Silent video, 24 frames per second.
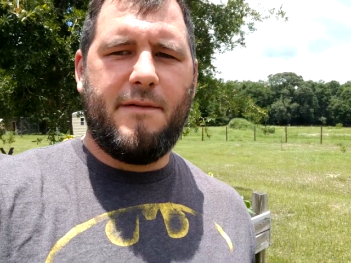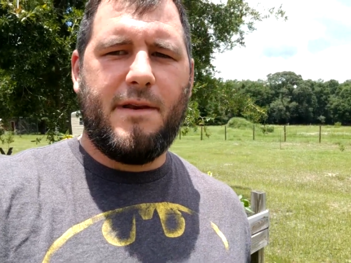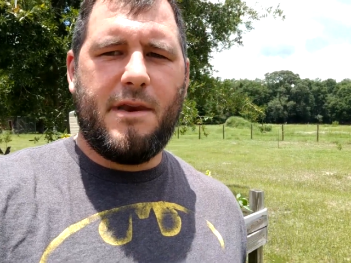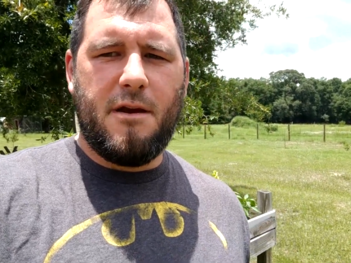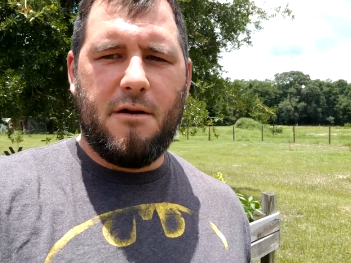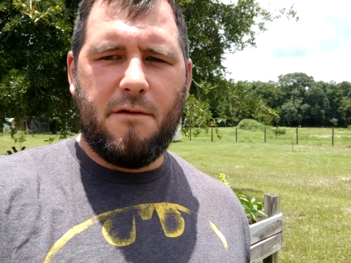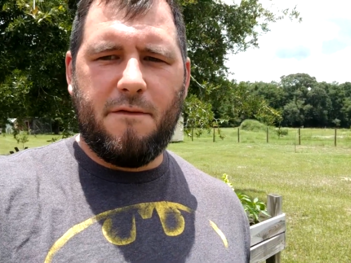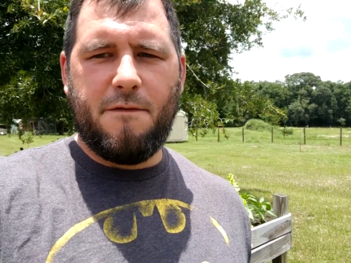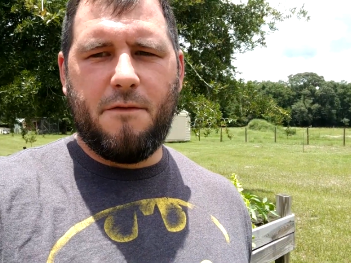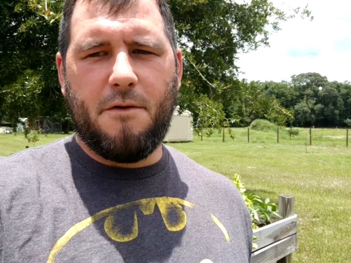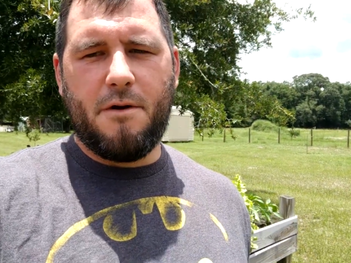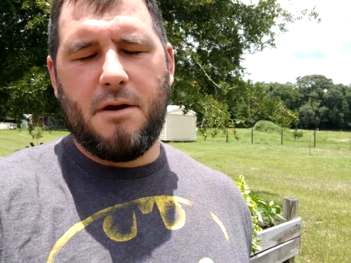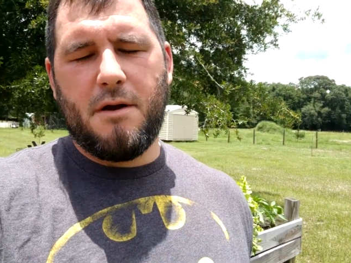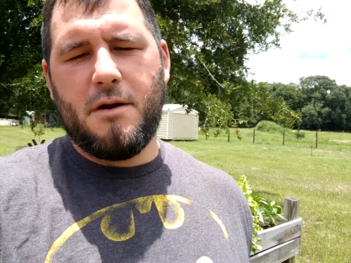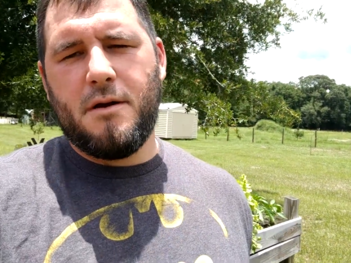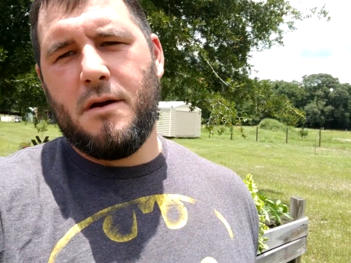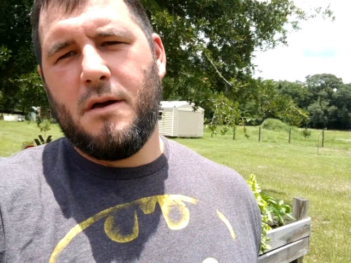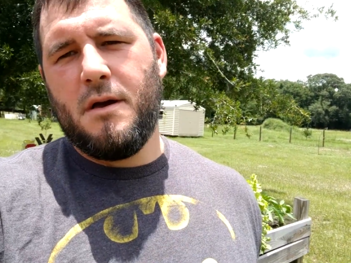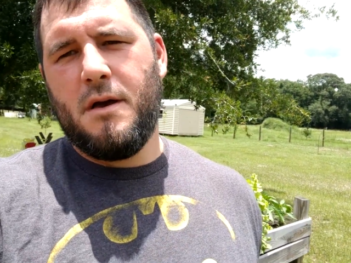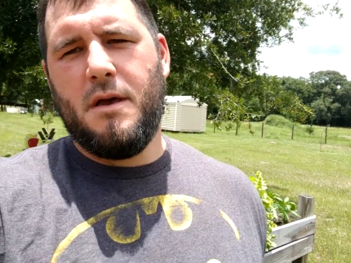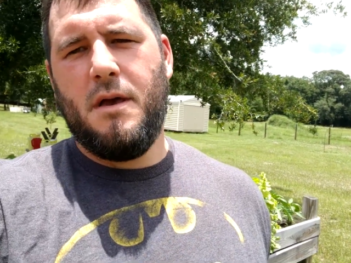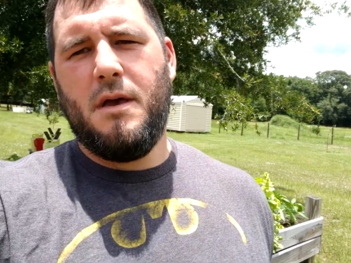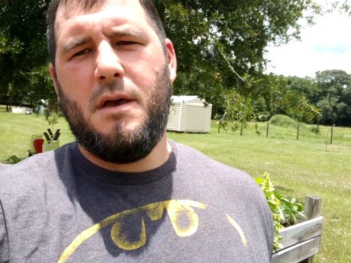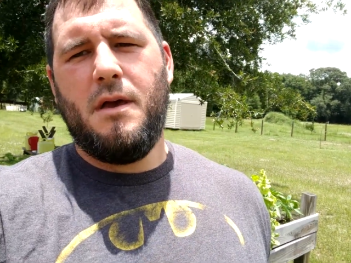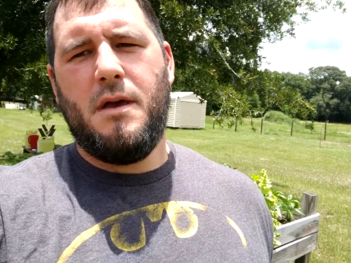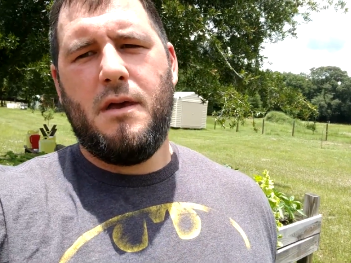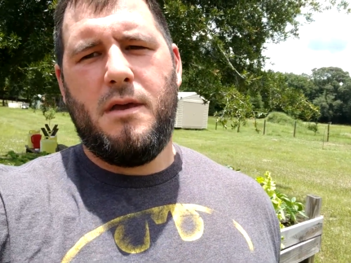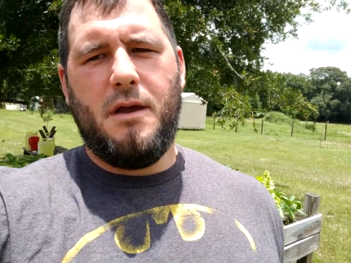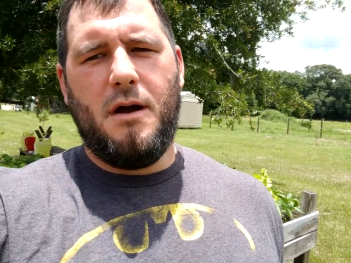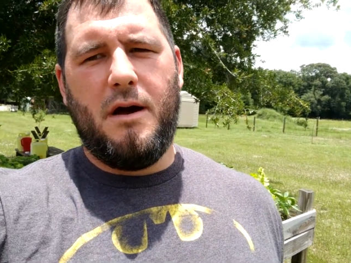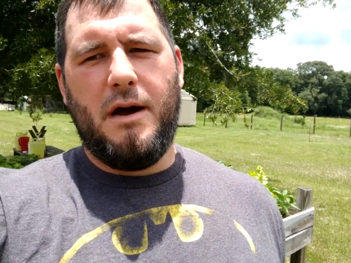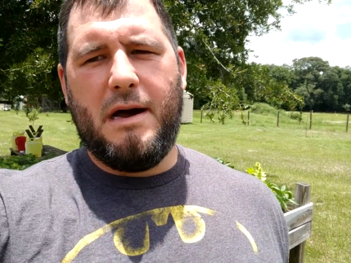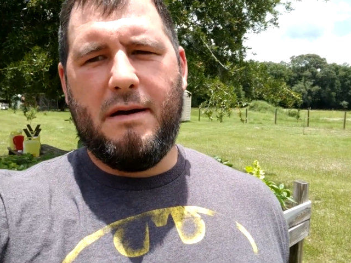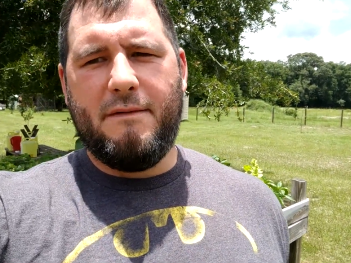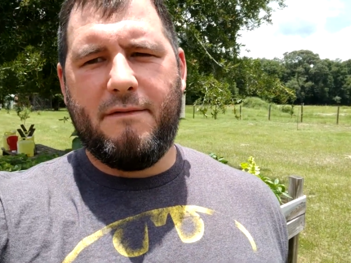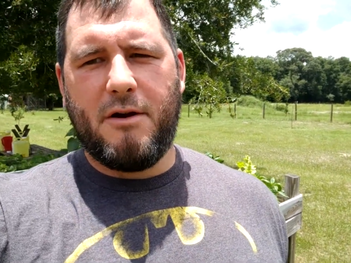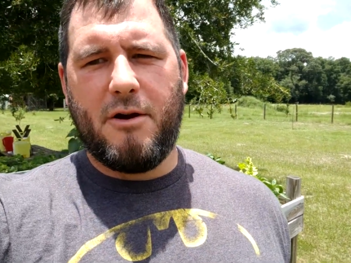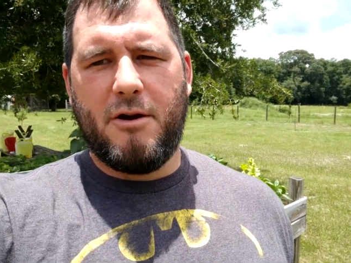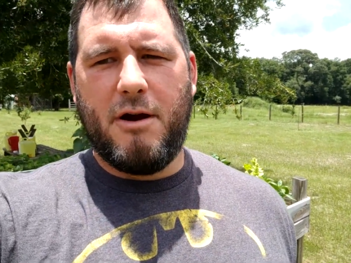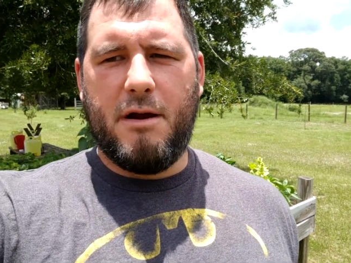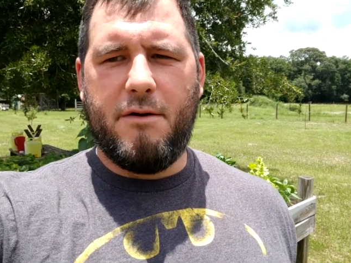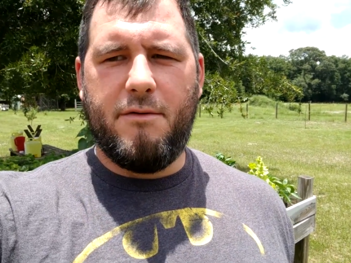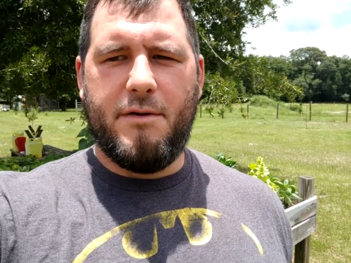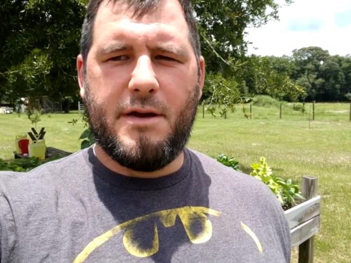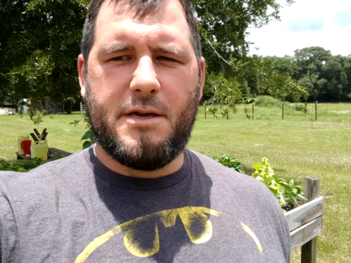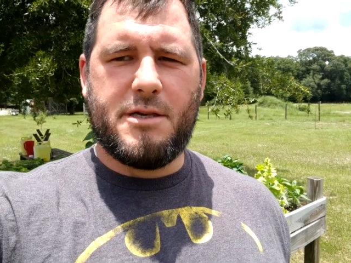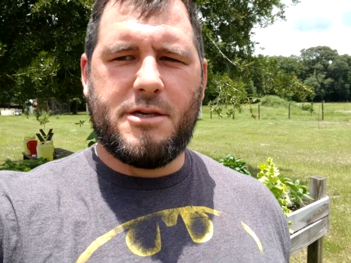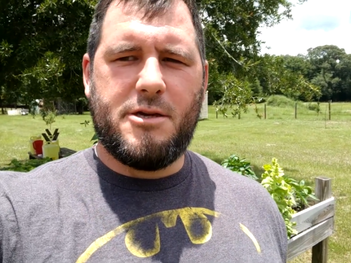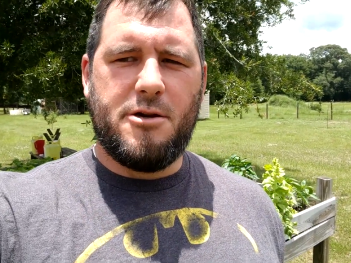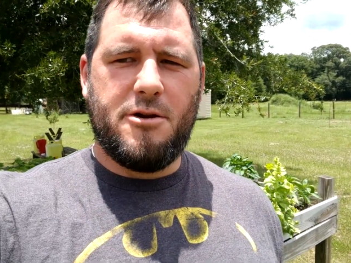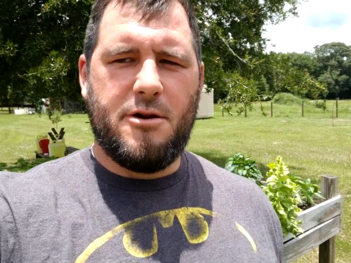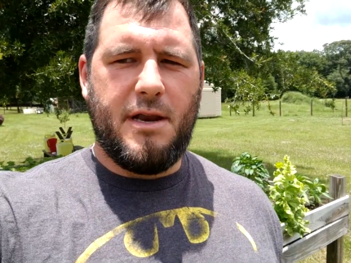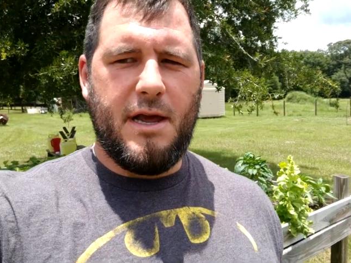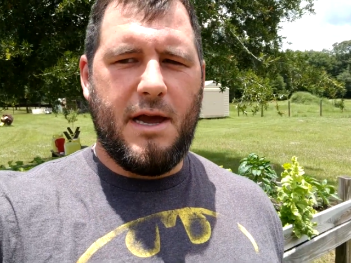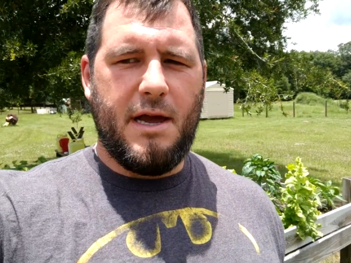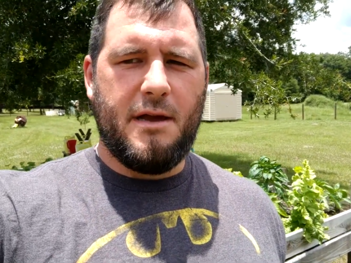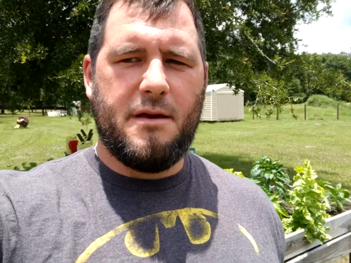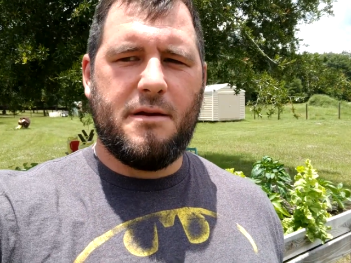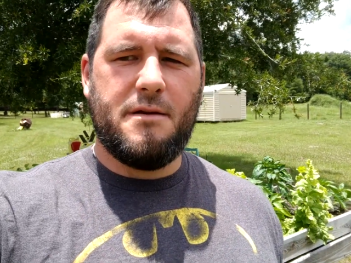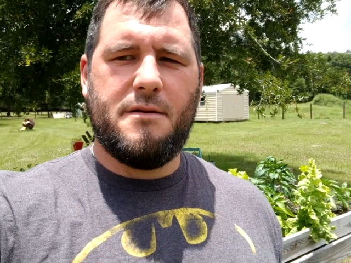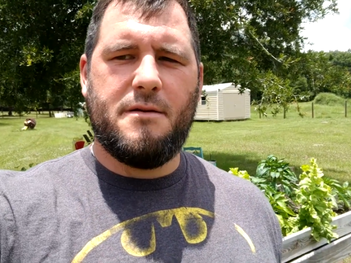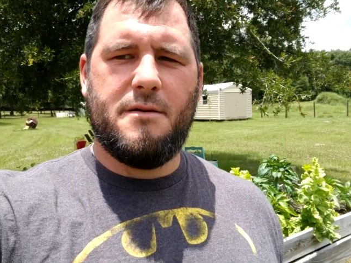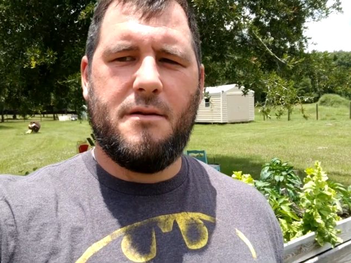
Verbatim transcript: video for you. Y'all have a great rest of your day.